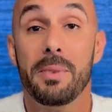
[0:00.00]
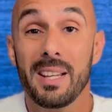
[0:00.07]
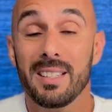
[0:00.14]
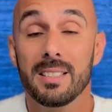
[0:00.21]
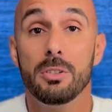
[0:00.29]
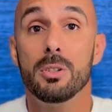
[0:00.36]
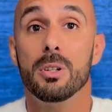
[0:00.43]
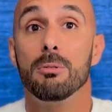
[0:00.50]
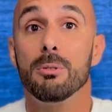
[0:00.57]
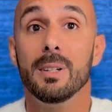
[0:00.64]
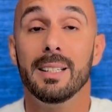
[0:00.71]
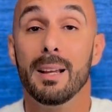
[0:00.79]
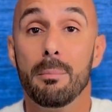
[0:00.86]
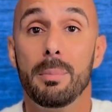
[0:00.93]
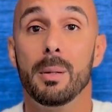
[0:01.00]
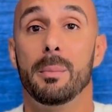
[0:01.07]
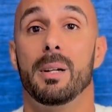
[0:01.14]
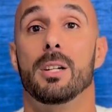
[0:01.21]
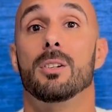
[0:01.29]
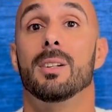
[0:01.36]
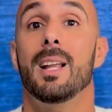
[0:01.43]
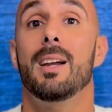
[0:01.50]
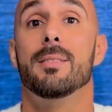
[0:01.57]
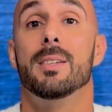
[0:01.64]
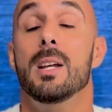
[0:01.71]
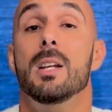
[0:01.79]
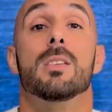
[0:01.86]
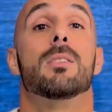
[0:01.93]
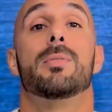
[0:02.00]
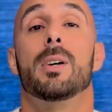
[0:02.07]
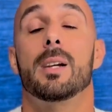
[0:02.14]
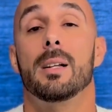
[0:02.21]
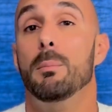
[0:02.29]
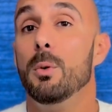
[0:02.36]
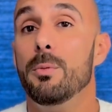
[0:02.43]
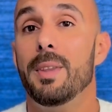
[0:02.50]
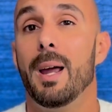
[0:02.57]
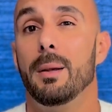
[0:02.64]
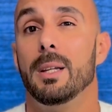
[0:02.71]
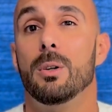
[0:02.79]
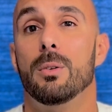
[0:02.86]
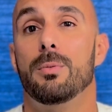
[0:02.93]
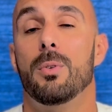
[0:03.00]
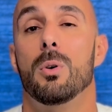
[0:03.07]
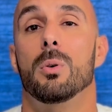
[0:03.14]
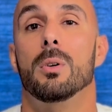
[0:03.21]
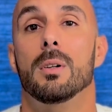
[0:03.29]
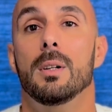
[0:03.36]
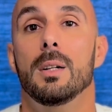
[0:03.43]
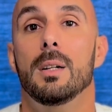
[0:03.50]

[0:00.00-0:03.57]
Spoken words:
things that you can really implement in your life to fucking move that needle forward.